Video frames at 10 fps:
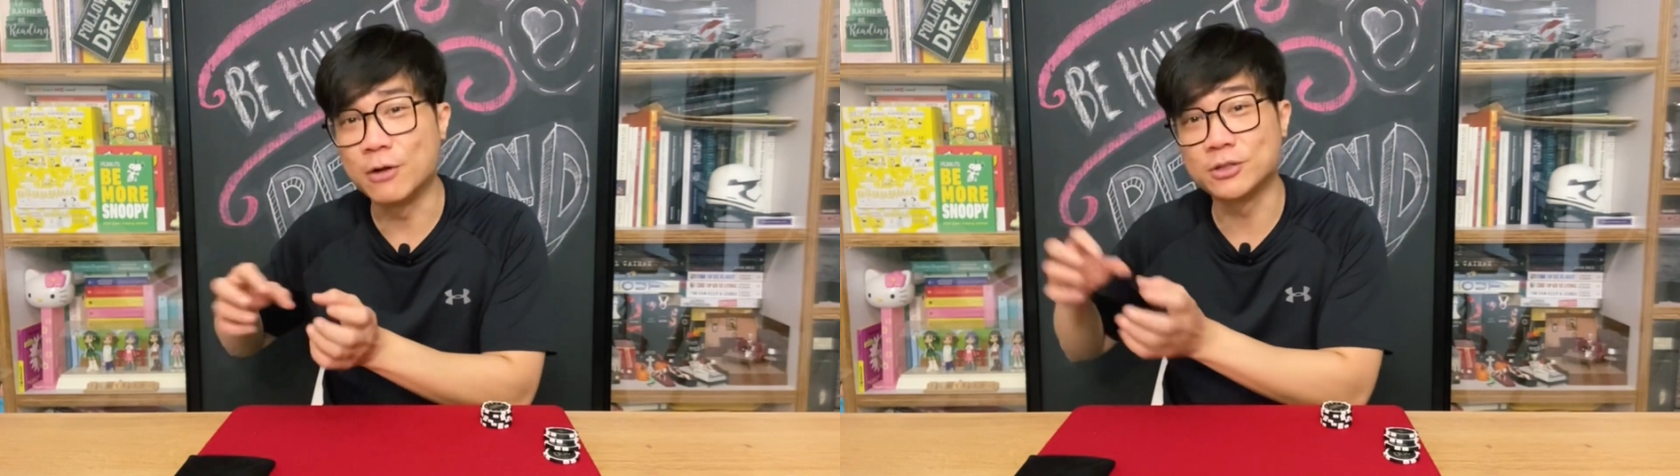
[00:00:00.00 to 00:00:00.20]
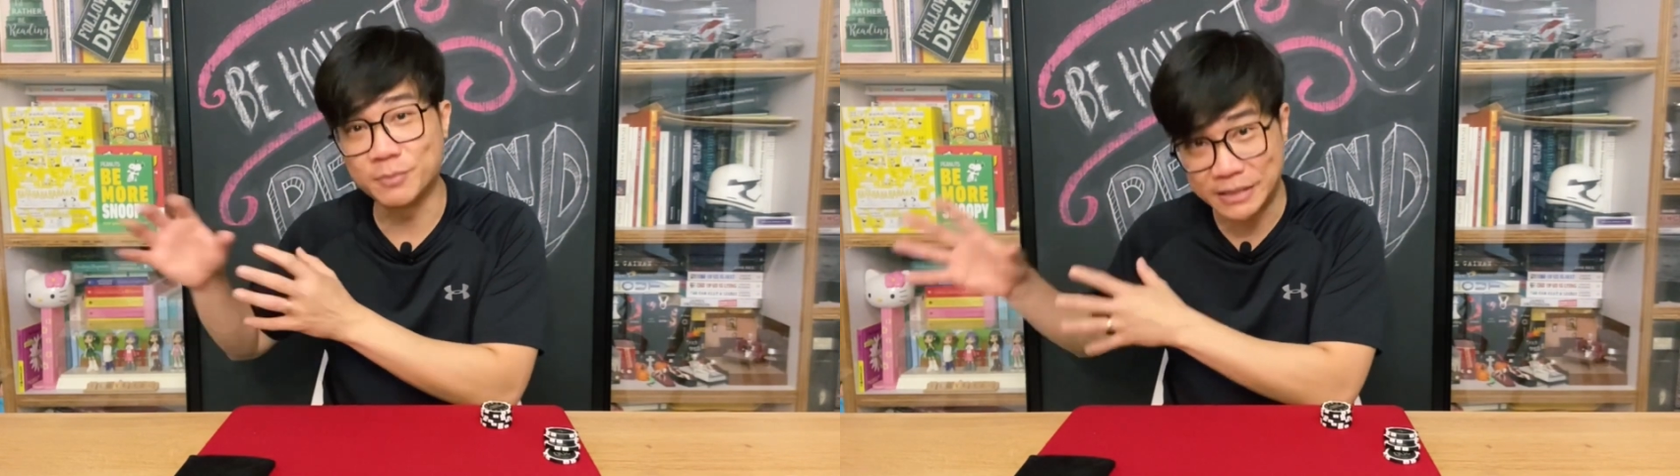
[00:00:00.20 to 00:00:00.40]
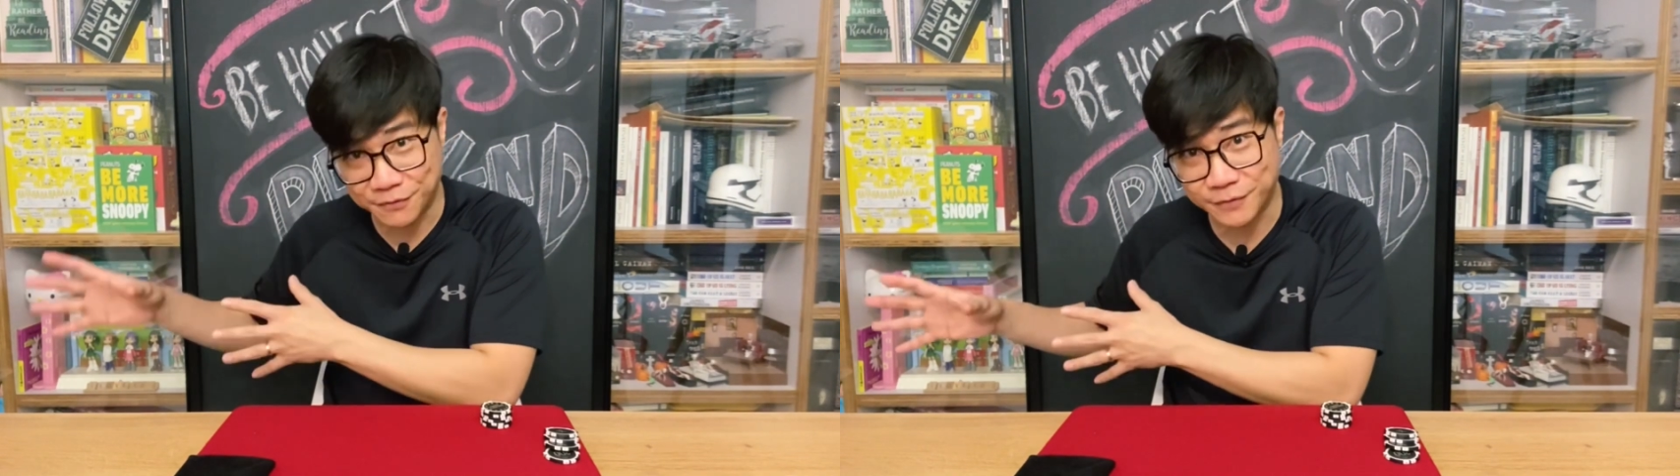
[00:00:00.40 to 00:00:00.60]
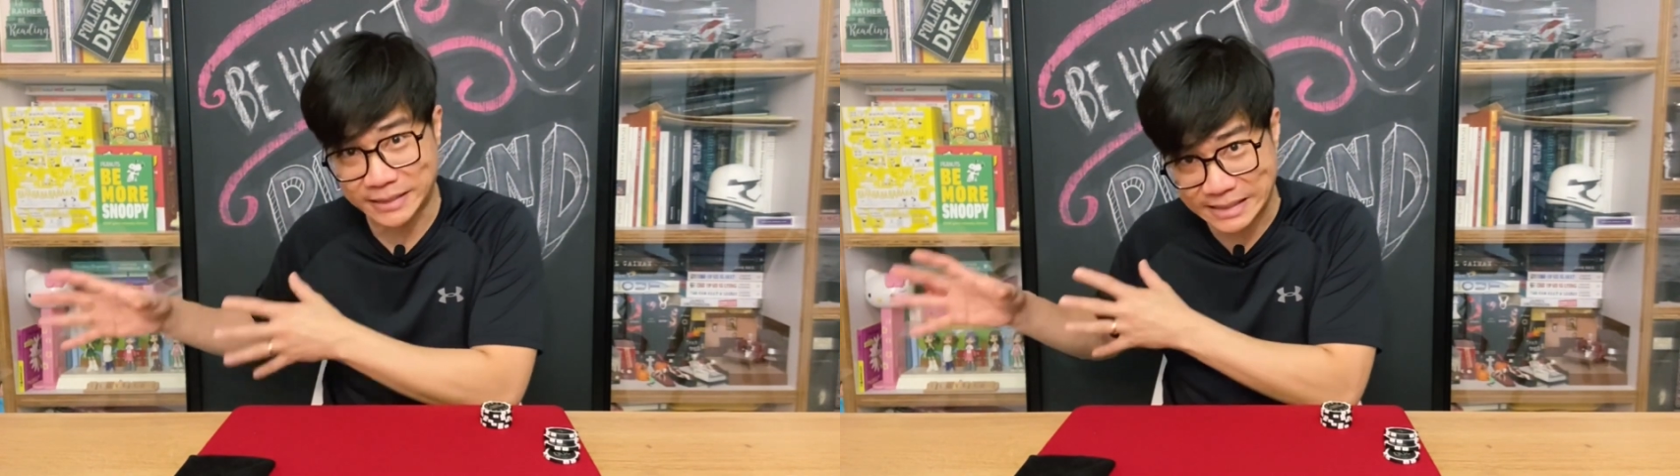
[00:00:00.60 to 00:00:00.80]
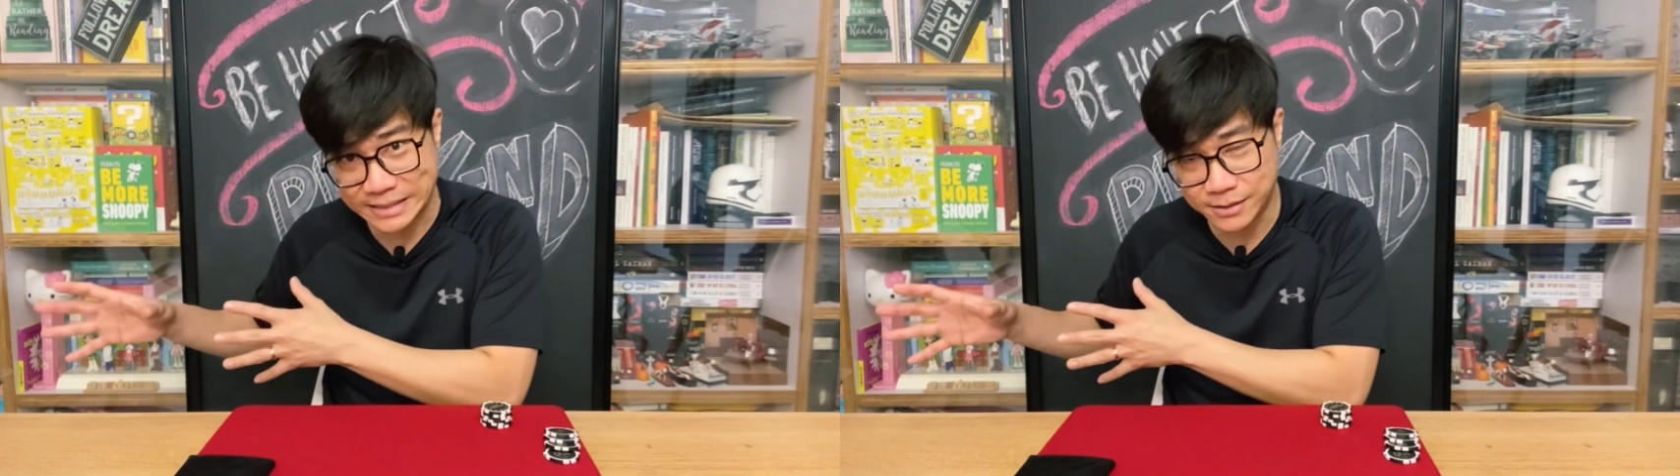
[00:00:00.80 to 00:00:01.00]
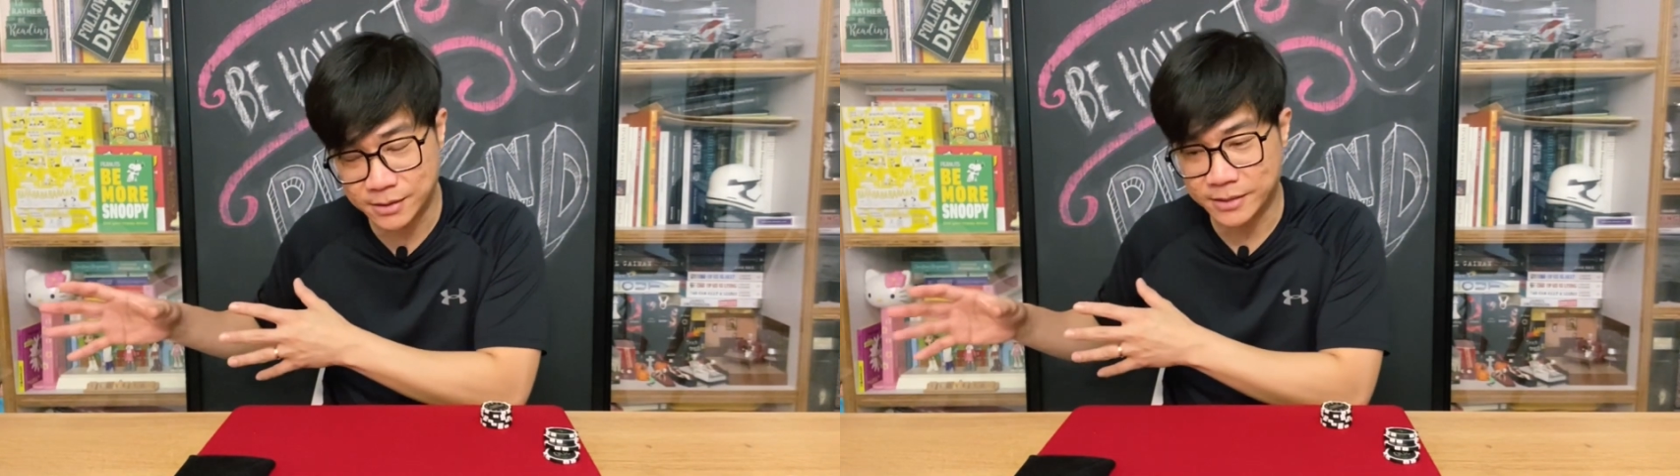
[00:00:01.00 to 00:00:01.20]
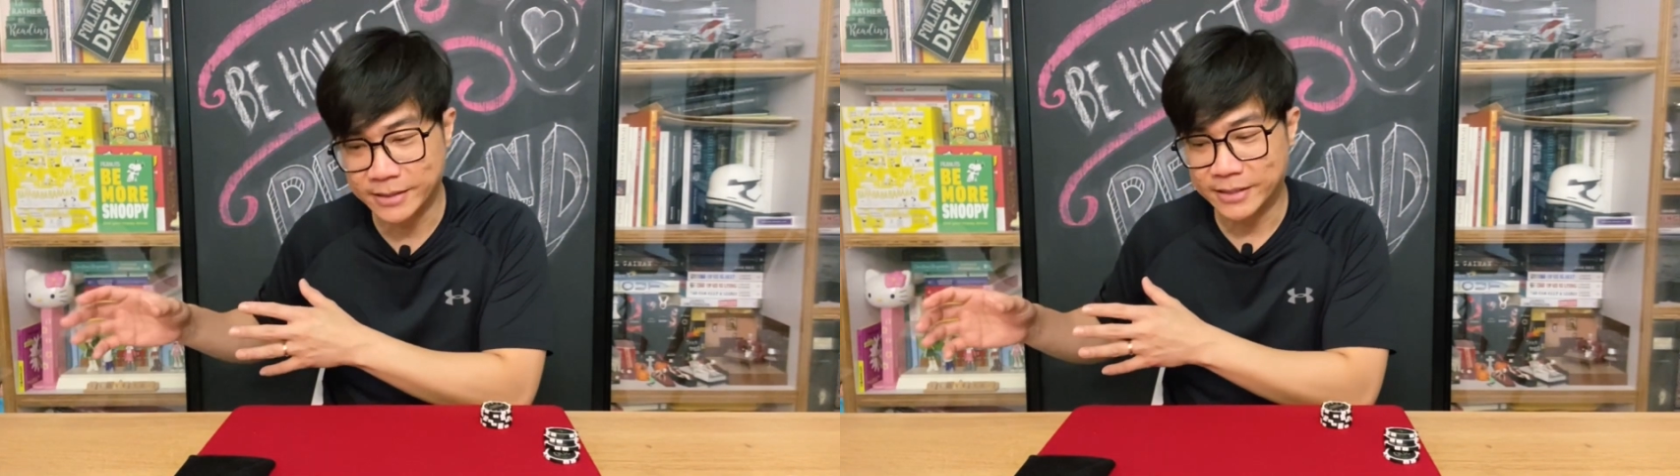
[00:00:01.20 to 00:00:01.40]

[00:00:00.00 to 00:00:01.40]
ultimate effect is